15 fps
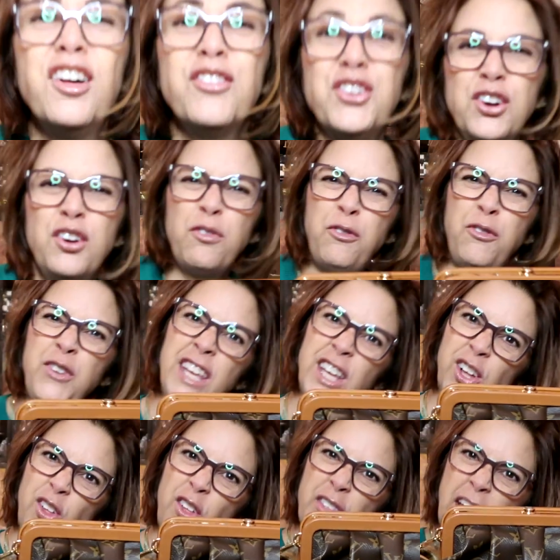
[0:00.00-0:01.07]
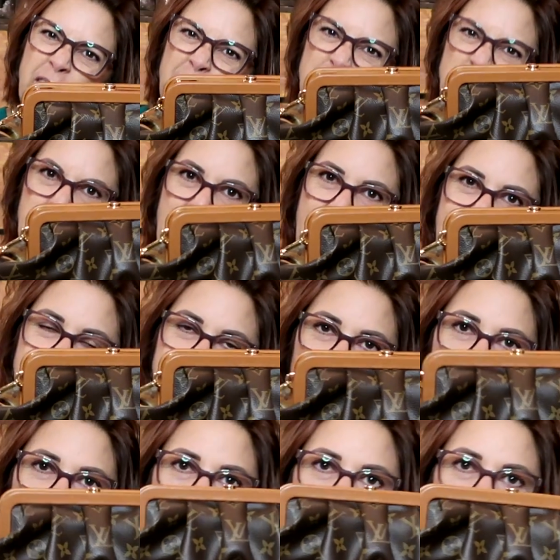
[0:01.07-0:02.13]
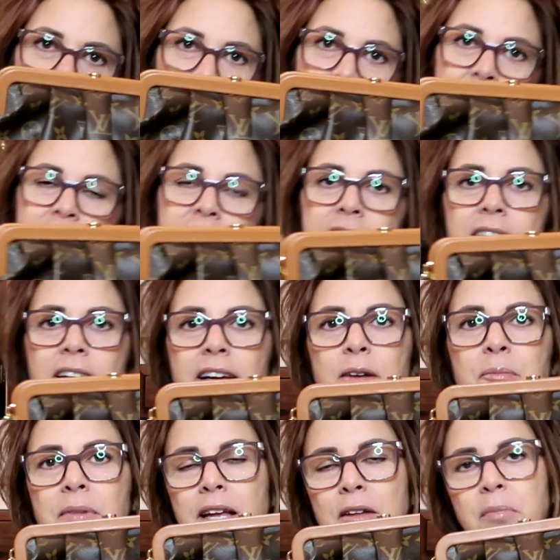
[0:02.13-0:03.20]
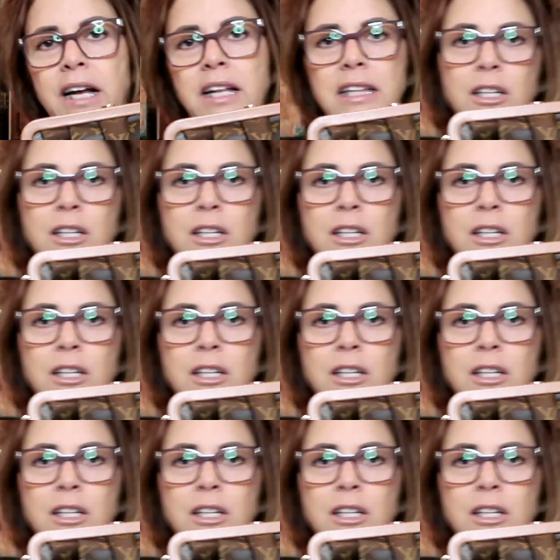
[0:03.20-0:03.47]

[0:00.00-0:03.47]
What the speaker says: other feel that this bag gives a little bit, and by a